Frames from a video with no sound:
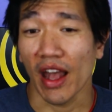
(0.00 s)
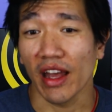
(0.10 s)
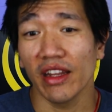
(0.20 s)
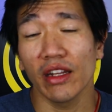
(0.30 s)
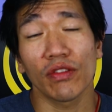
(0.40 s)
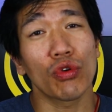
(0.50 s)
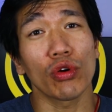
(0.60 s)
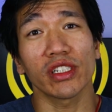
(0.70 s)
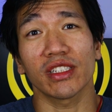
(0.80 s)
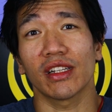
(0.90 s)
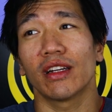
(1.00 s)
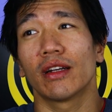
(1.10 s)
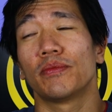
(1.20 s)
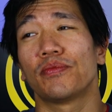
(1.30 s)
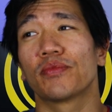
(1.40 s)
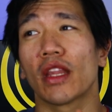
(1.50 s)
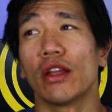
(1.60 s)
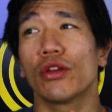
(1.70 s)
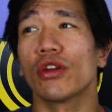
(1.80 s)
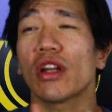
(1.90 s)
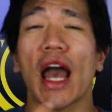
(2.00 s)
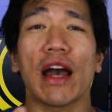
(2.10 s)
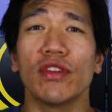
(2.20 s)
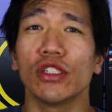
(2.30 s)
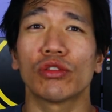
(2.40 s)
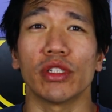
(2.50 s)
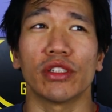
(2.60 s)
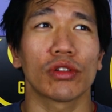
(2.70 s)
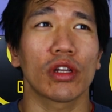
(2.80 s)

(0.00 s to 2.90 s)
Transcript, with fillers: And then of course, you're gonna have injuries.